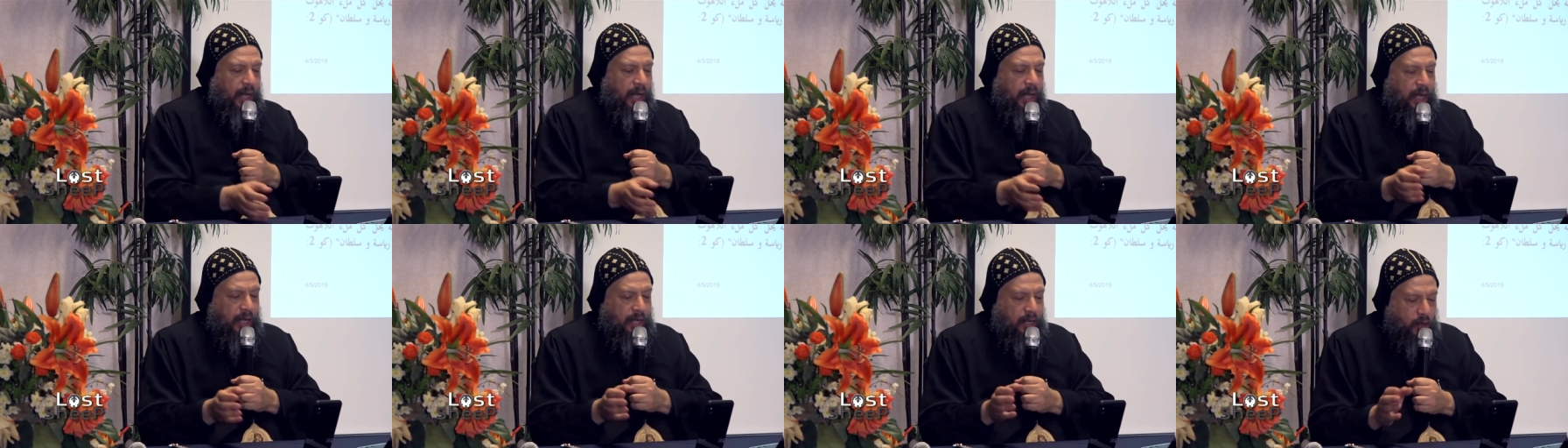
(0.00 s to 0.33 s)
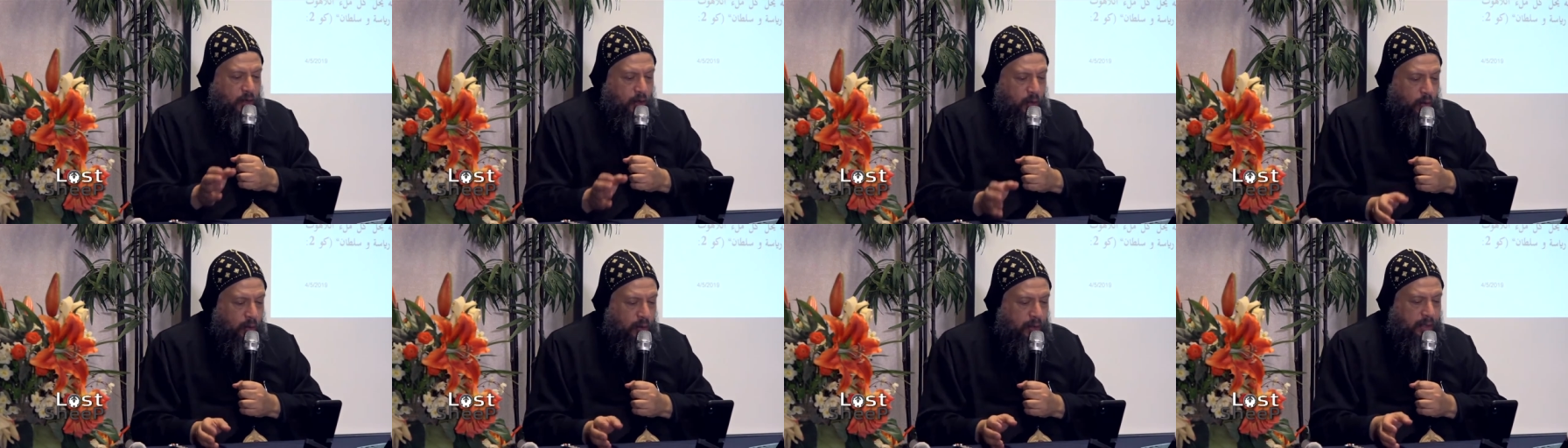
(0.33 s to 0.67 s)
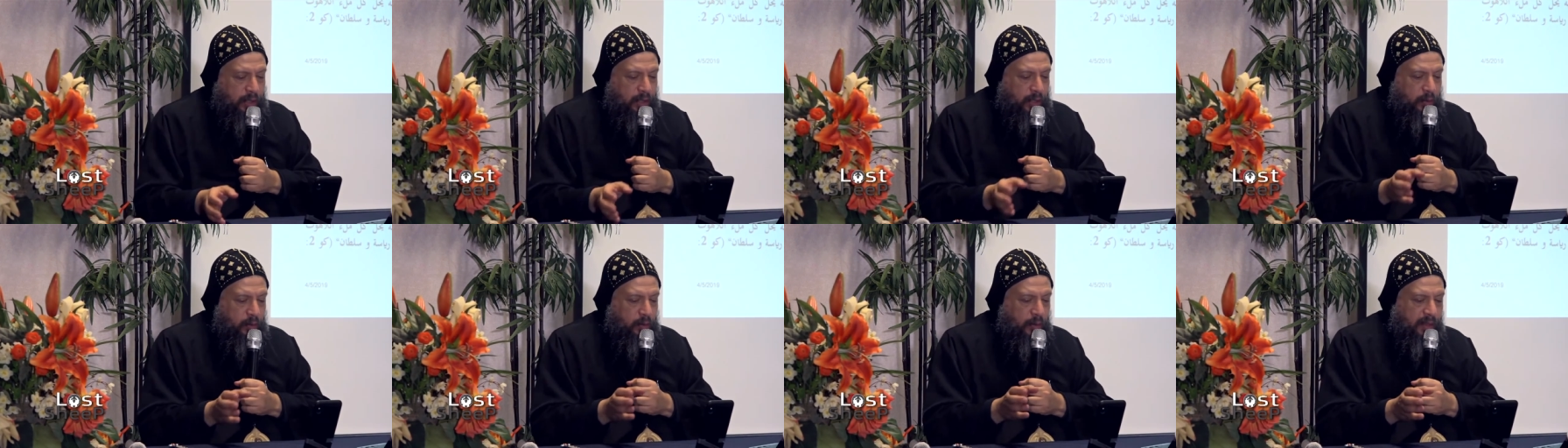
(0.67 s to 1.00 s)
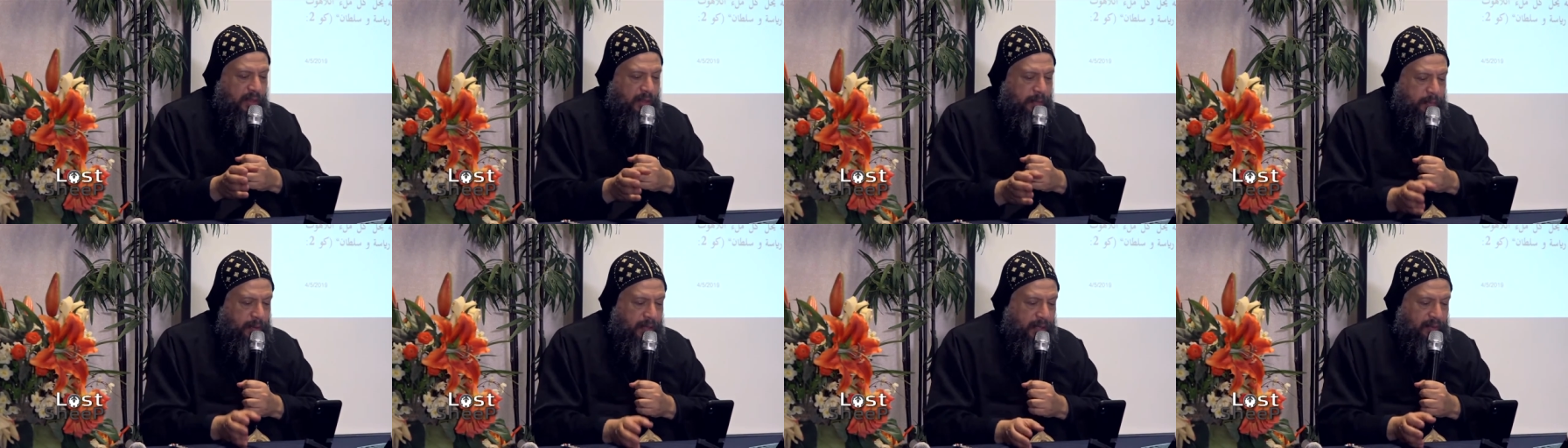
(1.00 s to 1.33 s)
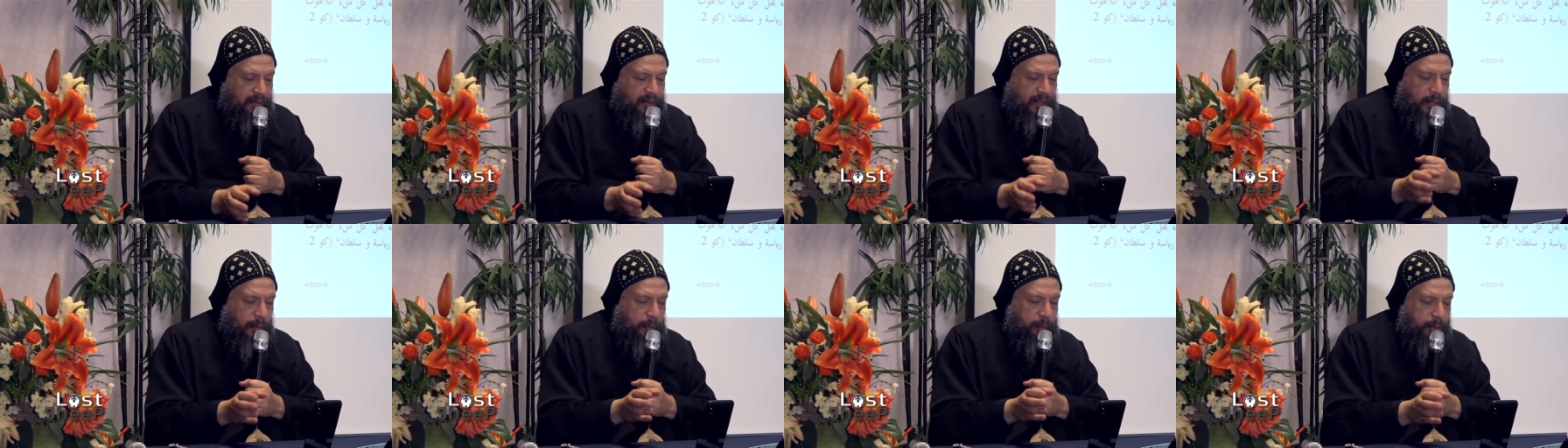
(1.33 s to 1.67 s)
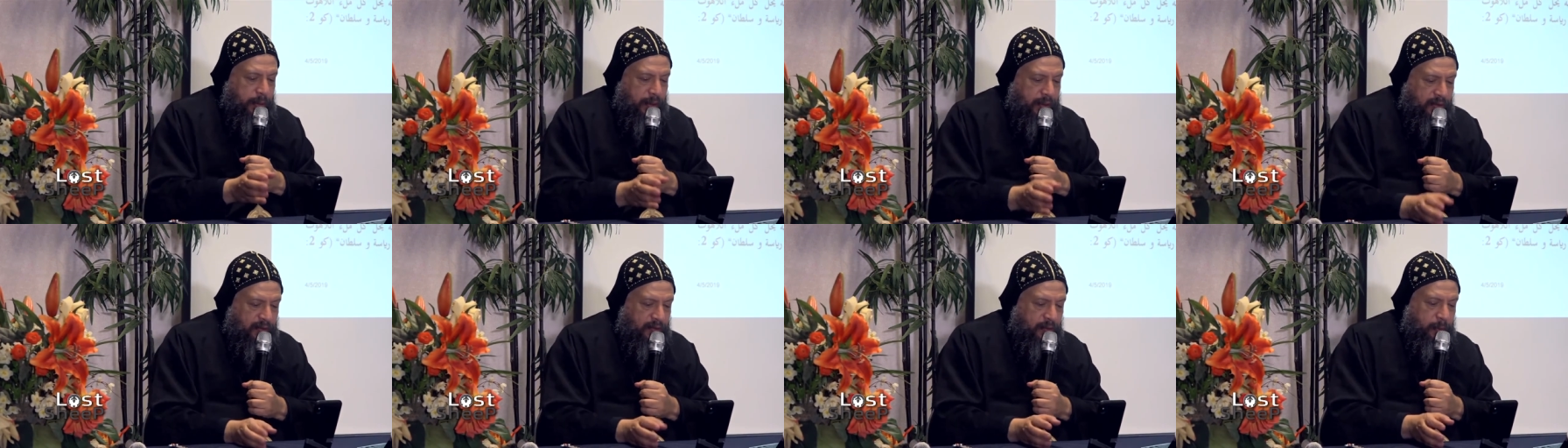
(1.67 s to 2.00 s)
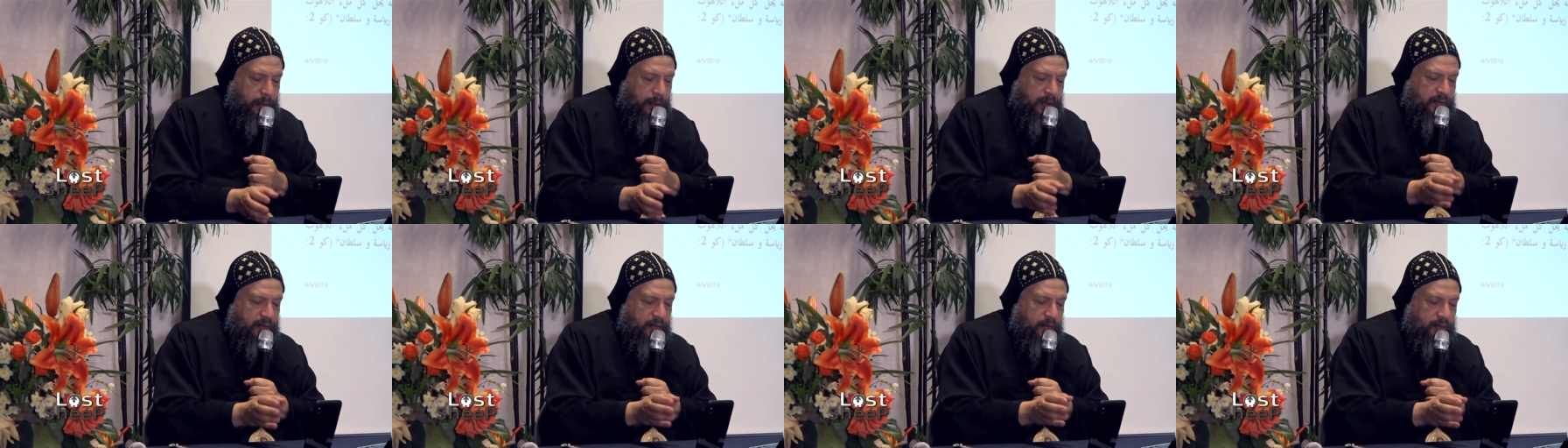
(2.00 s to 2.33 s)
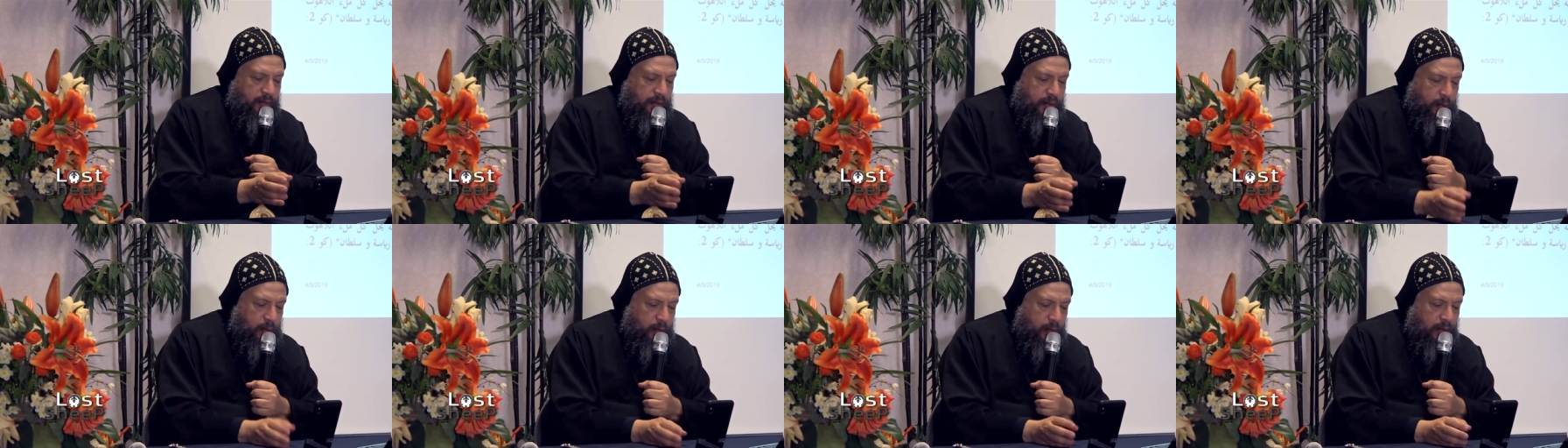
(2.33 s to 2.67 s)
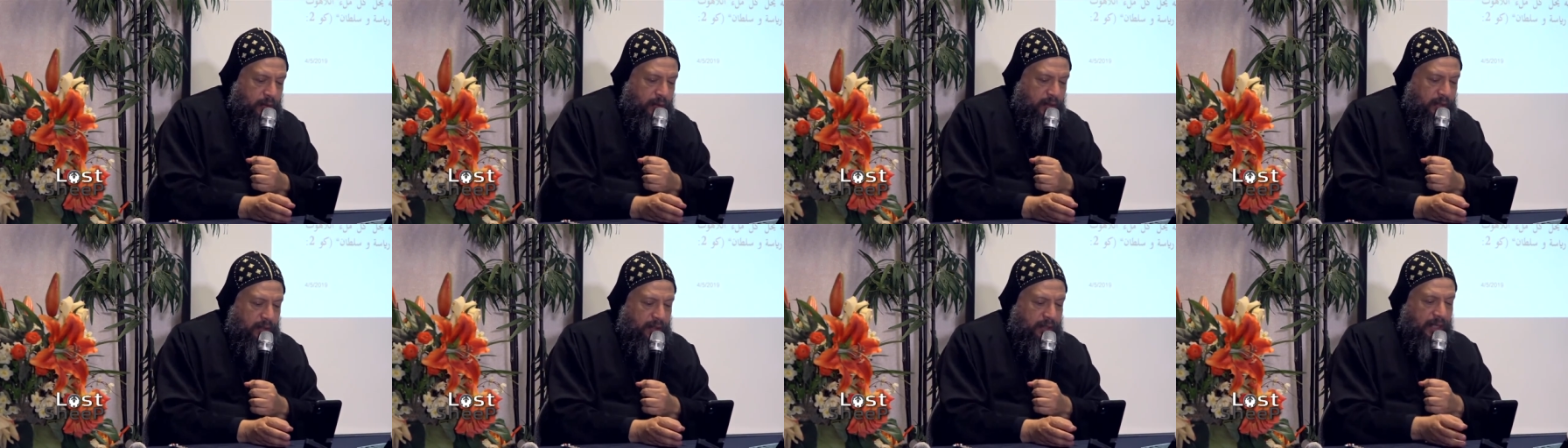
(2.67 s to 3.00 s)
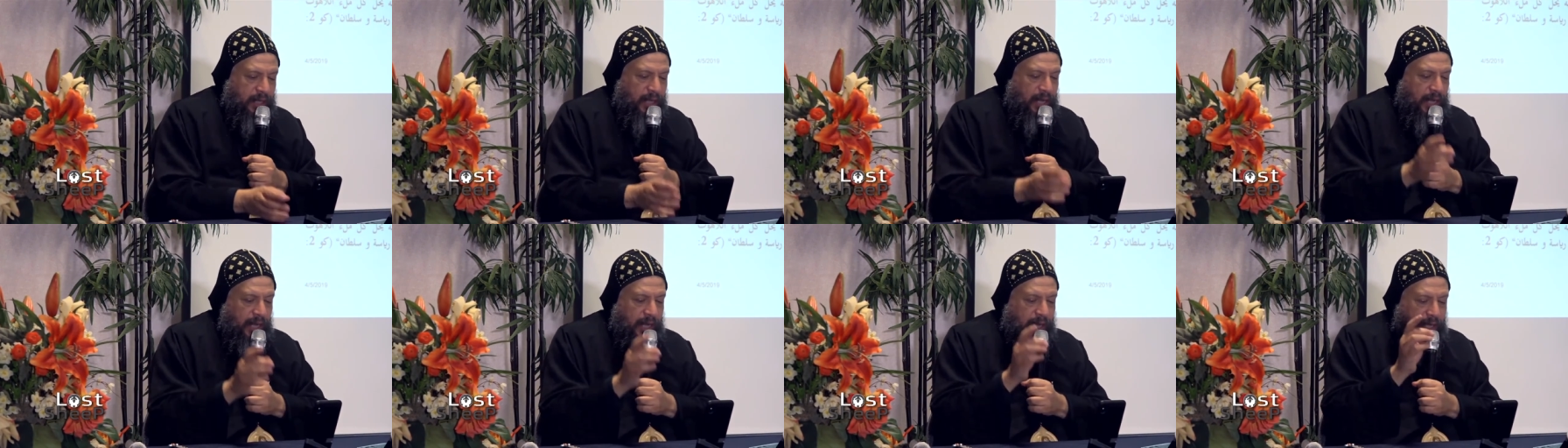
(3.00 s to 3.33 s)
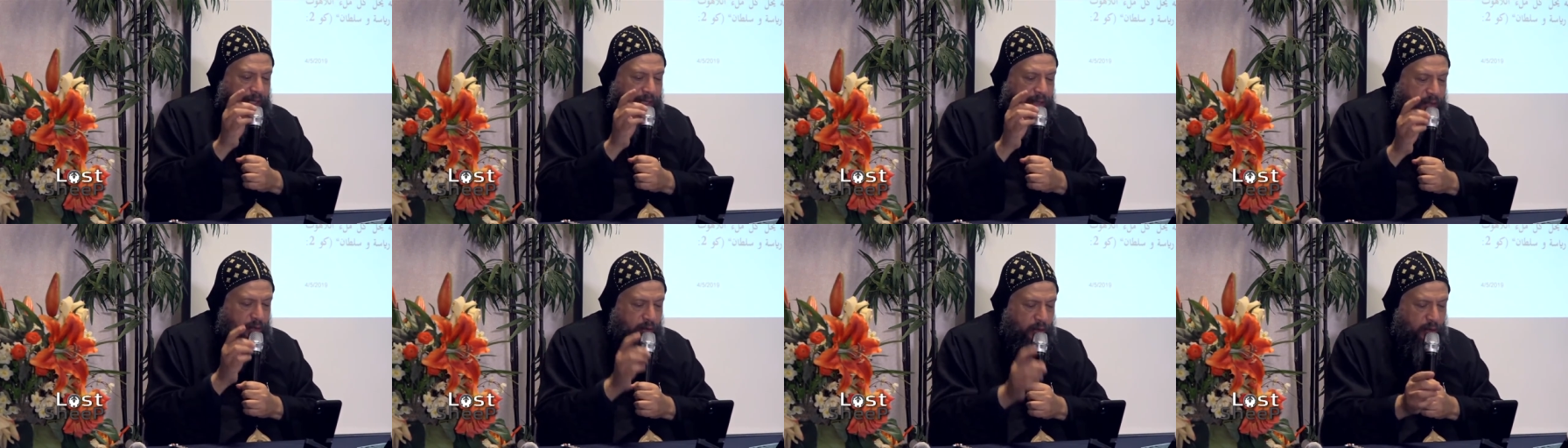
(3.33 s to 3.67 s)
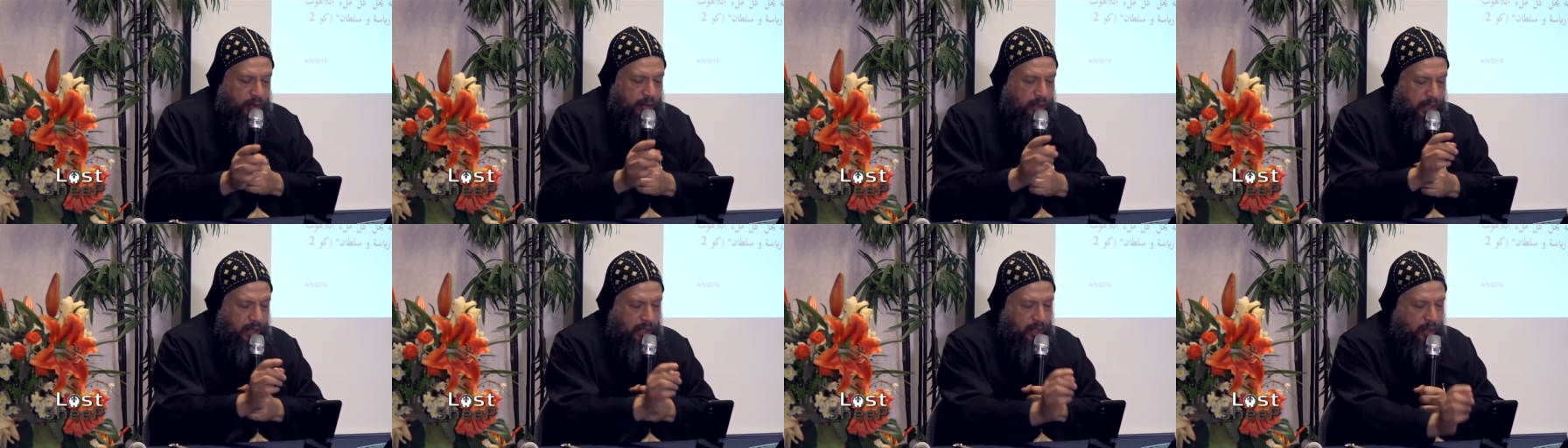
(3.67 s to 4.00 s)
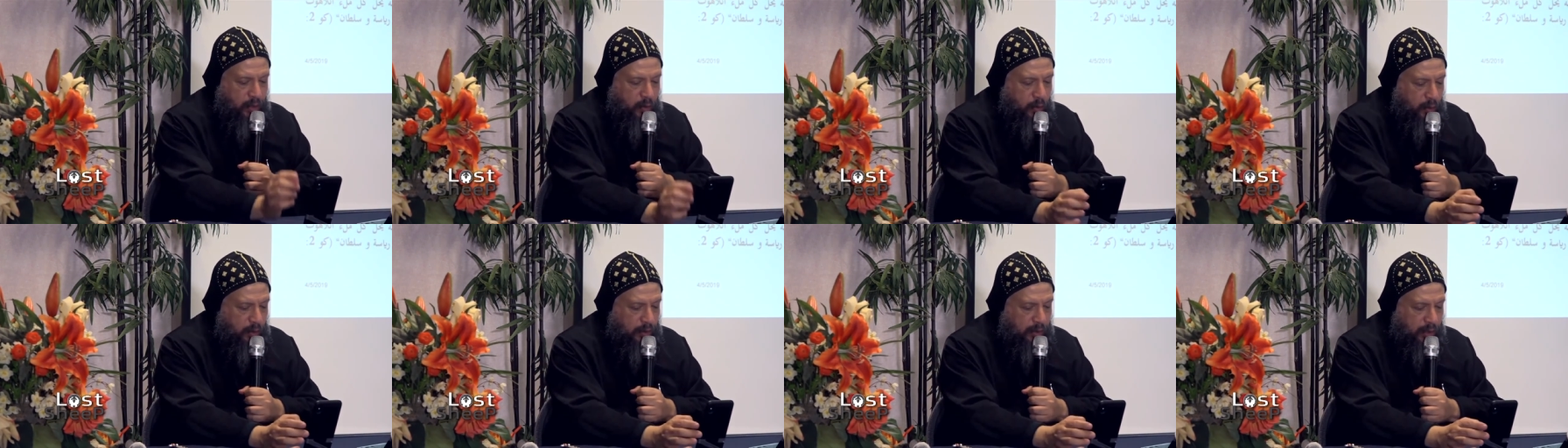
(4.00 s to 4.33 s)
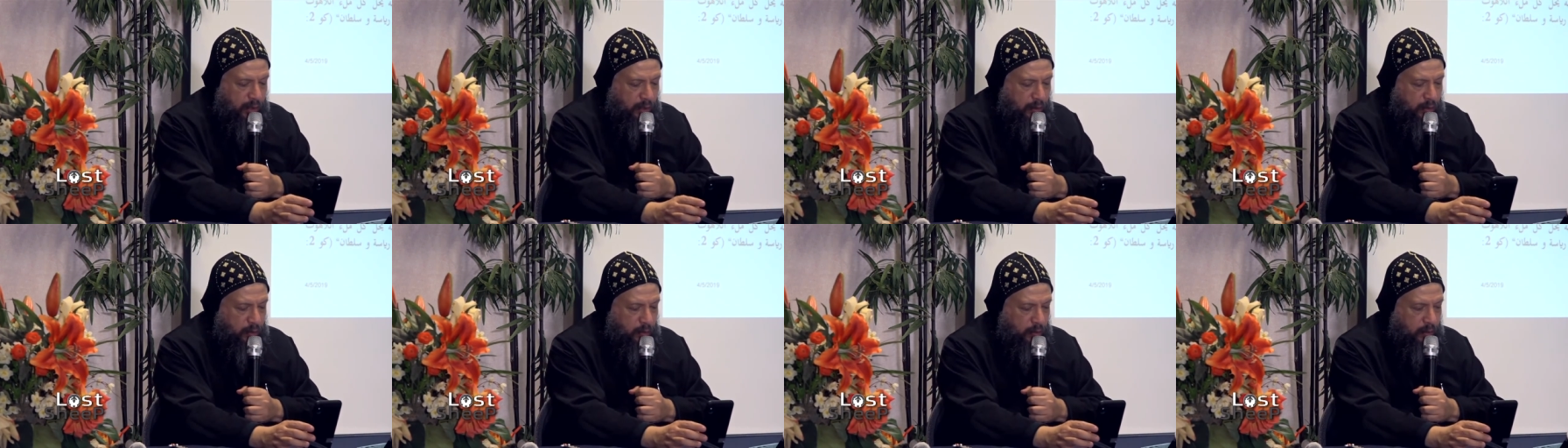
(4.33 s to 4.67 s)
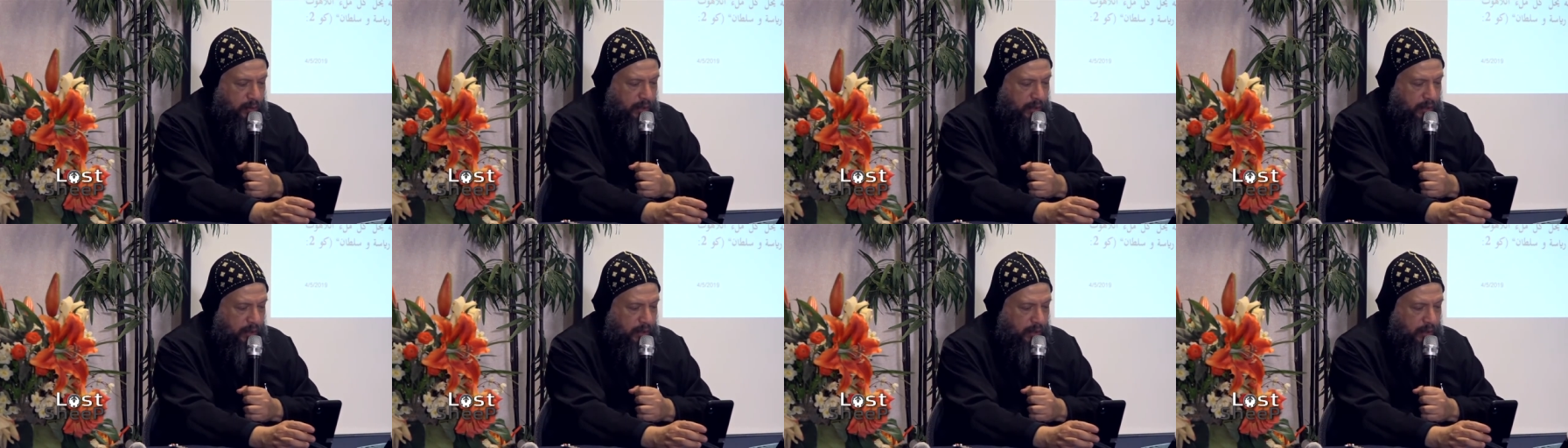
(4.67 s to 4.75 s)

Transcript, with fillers: according to the basic principles of the world, and not according to